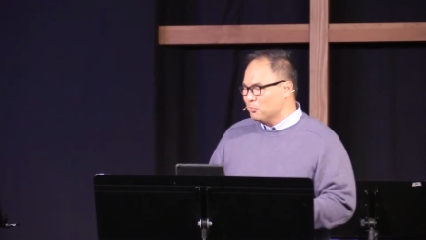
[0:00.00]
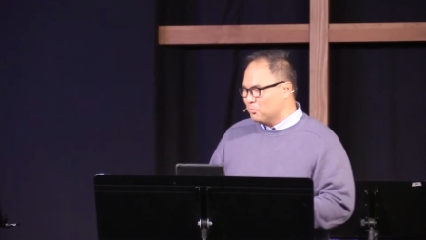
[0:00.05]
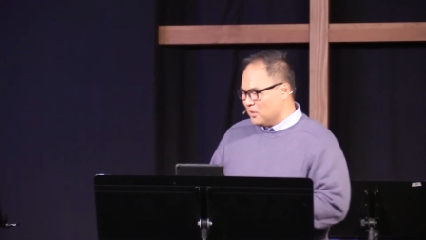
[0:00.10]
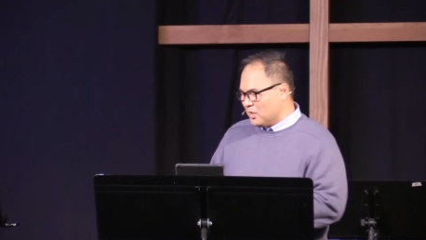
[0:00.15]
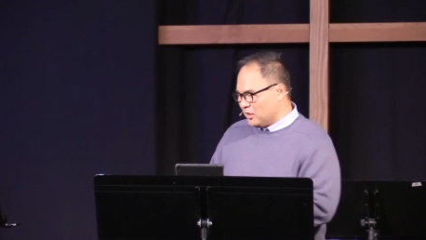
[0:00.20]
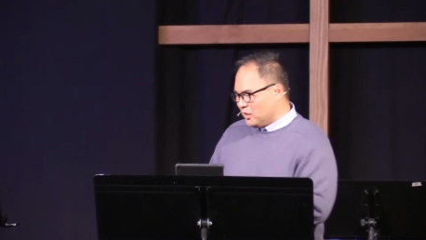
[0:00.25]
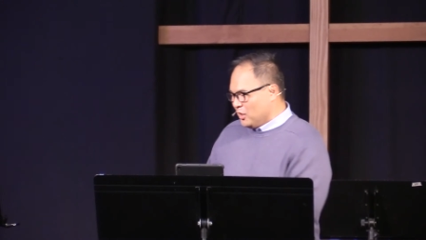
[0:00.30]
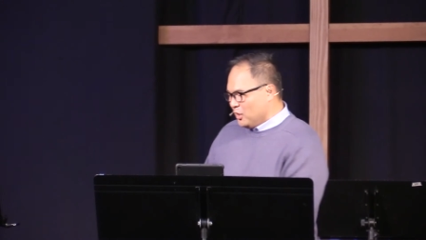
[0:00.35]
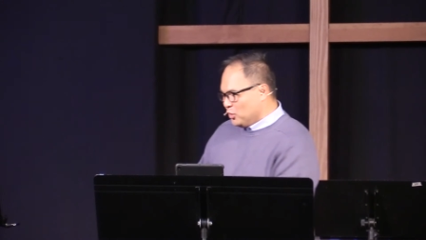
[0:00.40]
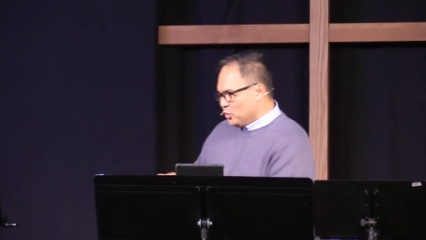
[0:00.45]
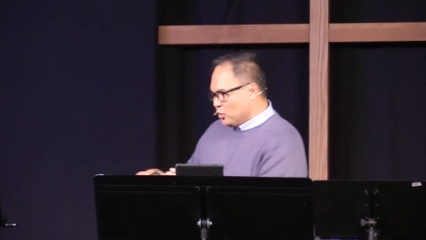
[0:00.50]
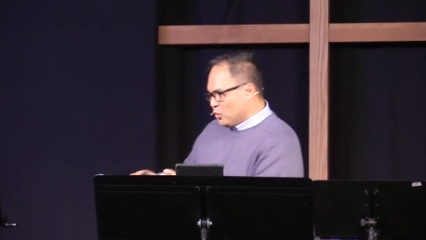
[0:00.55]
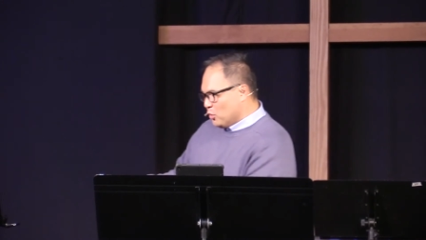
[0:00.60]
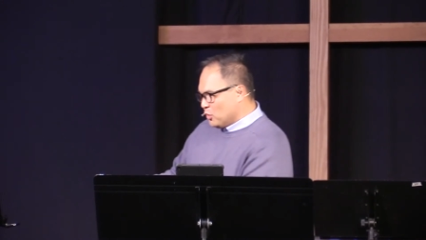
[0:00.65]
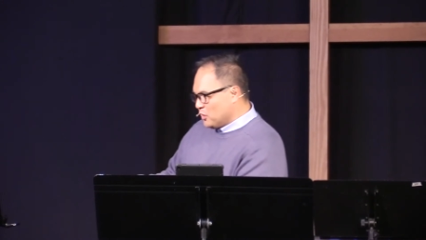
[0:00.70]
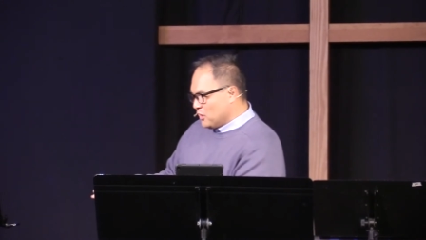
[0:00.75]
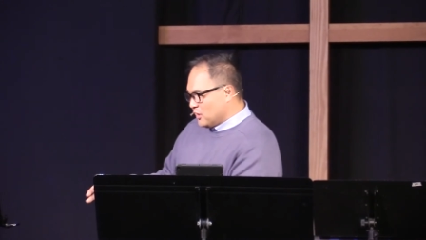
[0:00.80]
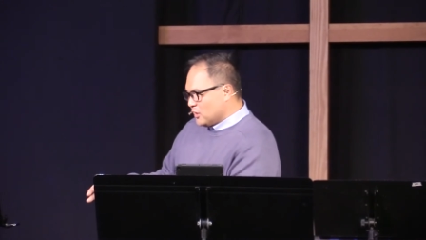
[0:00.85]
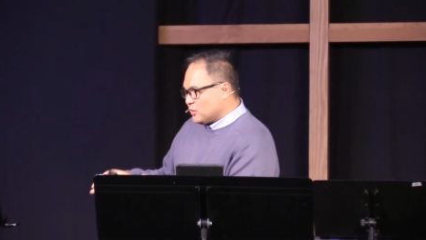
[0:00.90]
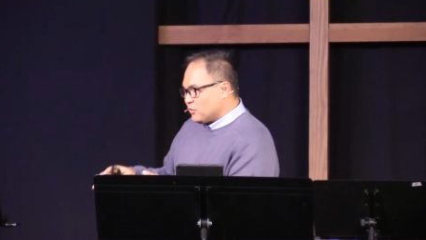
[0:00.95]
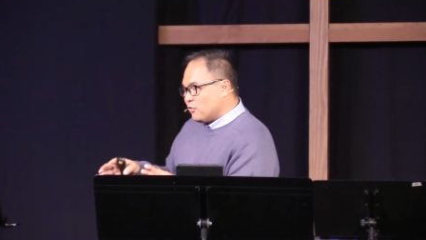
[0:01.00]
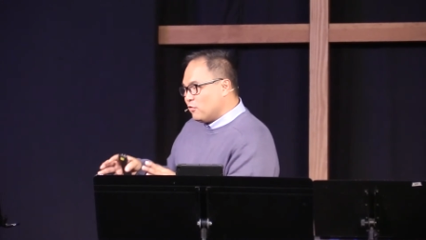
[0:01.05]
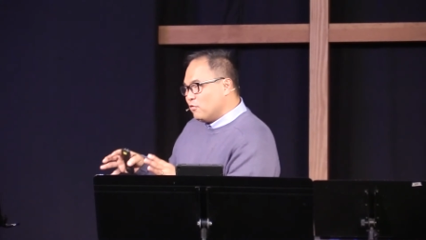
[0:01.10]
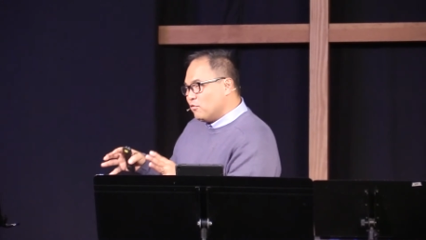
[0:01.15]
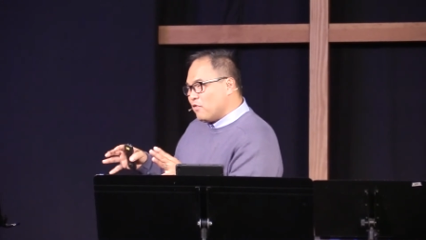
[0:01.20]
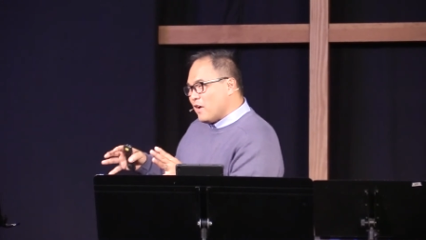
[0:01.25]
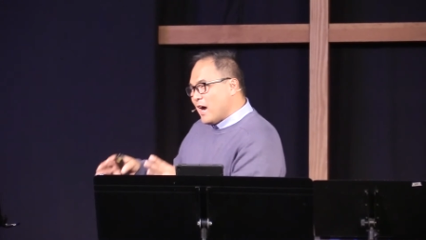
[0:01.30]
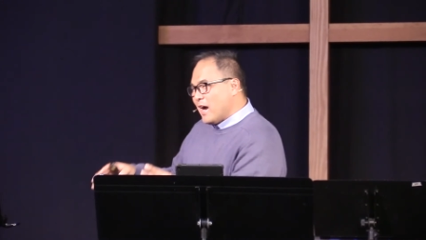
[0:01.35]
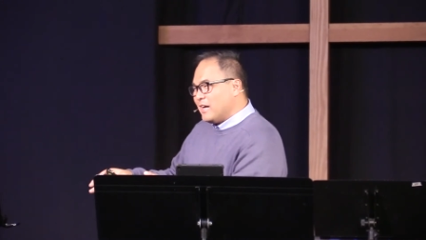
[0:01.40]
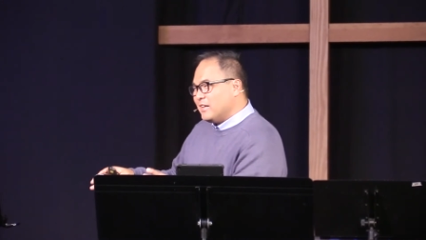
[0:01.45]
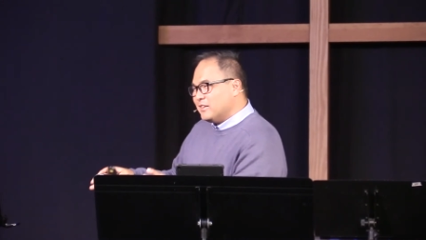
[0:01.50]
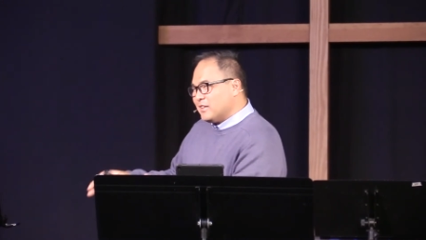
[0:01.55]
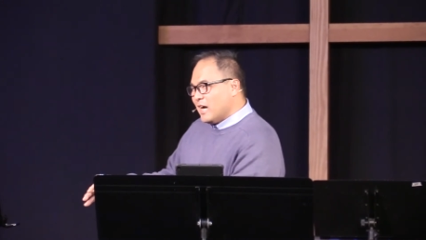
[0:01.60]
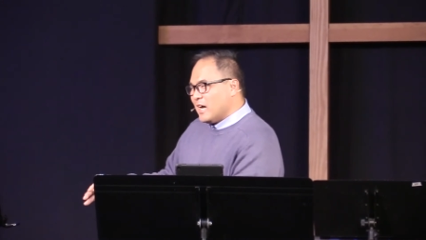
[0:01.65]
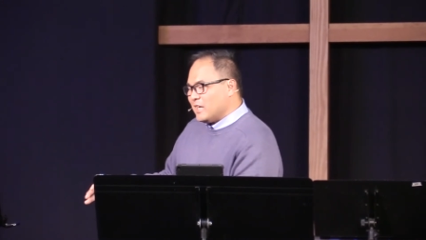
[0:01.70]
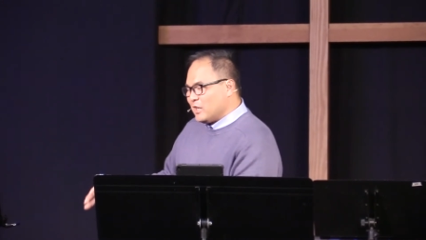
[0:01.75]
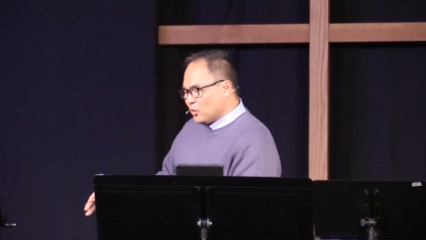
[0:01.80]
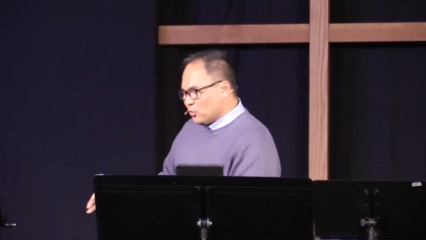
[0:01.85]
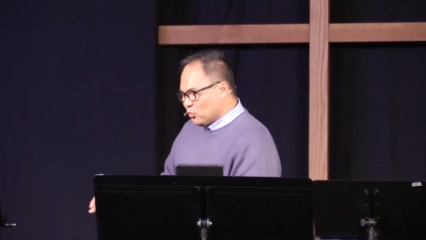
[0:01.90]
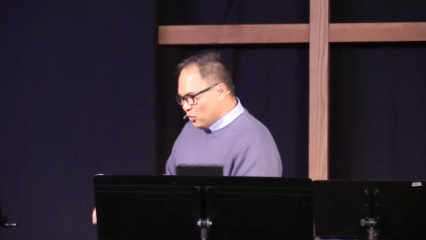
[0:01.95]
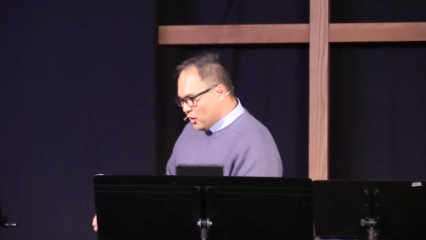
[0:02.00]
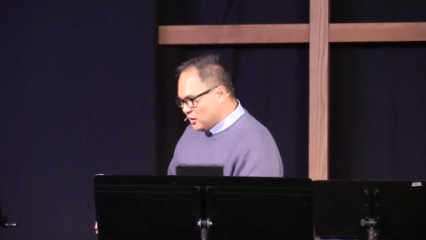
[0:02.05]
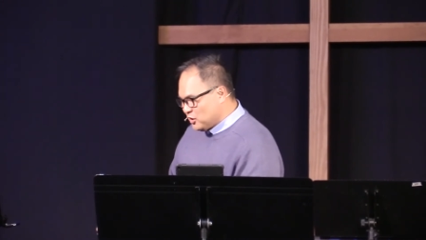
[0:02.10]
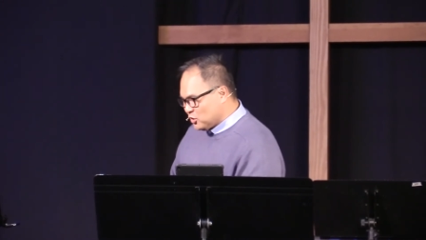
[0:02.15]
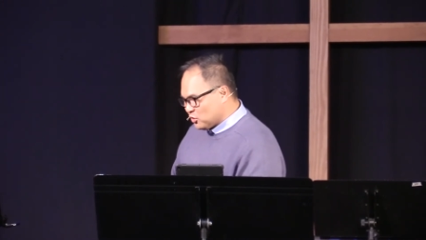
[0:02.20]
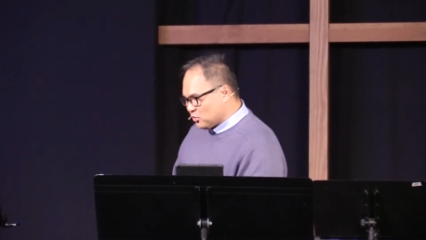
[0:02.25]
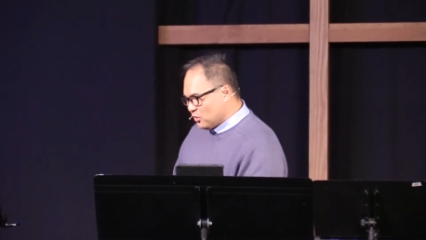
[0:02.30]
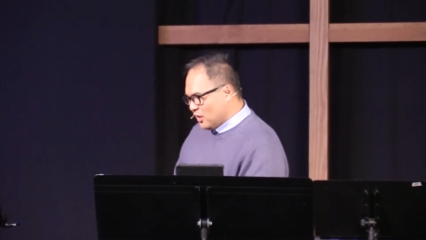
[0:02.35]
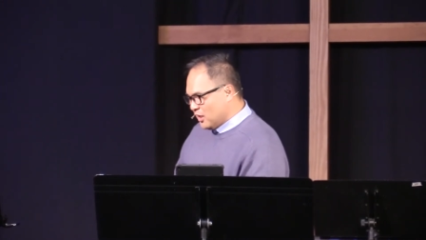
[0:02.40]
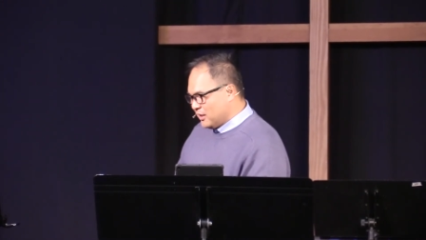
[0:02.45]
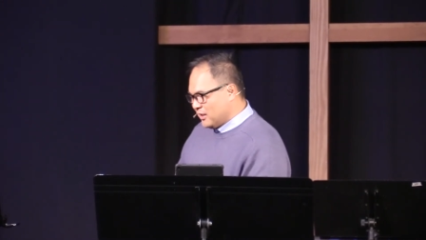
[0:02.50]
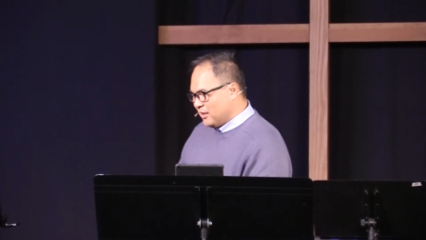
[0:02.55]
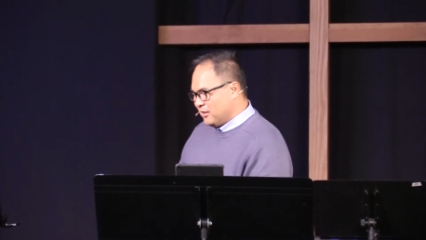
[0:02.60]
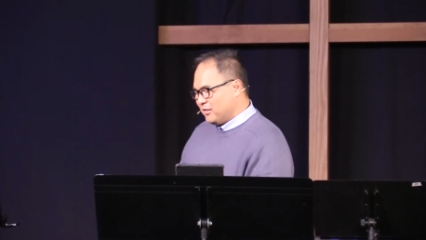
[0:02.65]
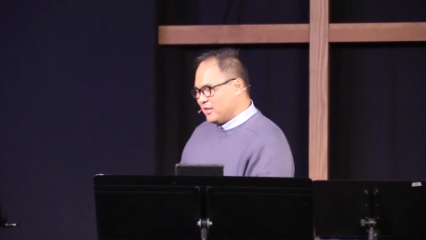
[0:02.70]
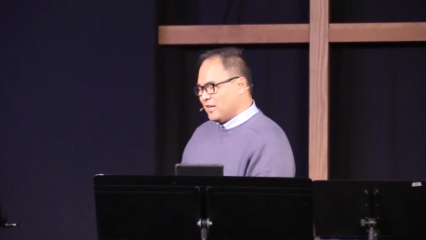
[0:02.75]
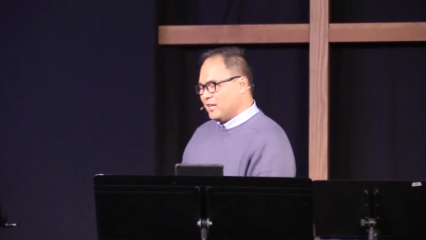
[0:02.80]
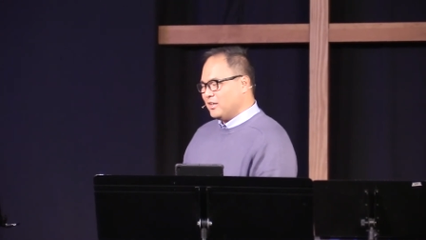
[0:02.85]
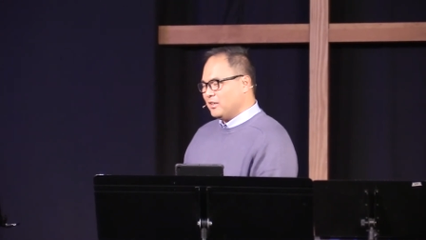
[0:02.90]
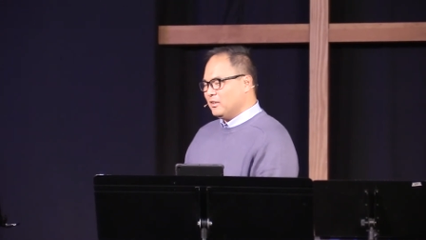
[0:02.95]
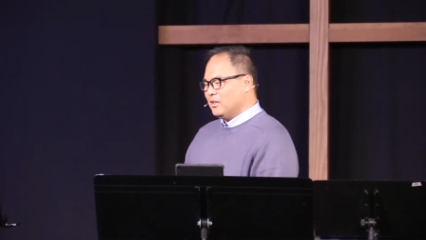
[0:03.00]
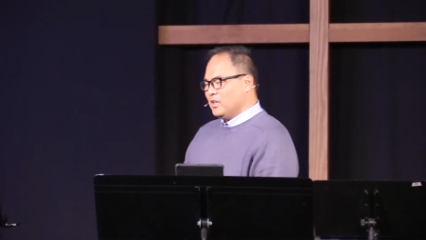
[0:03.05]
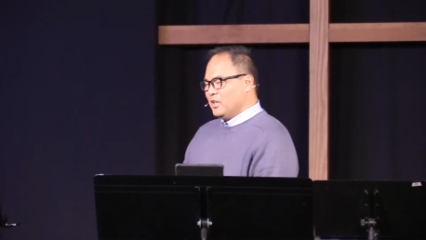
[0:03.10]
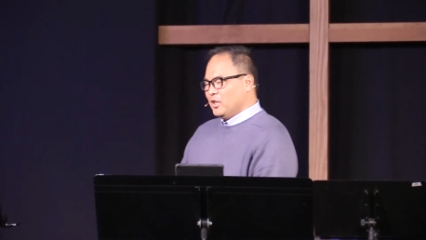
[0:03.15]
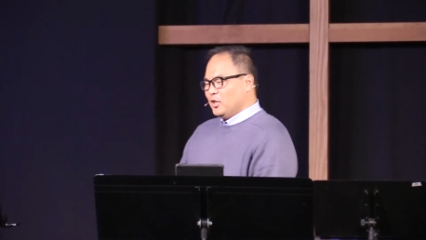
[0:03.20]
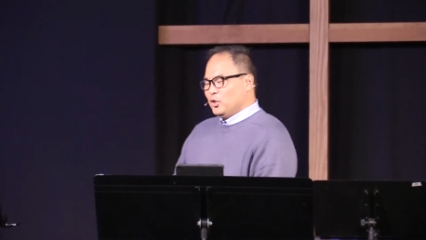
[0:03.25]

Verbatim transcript: but you go to this fine dining restaurant and then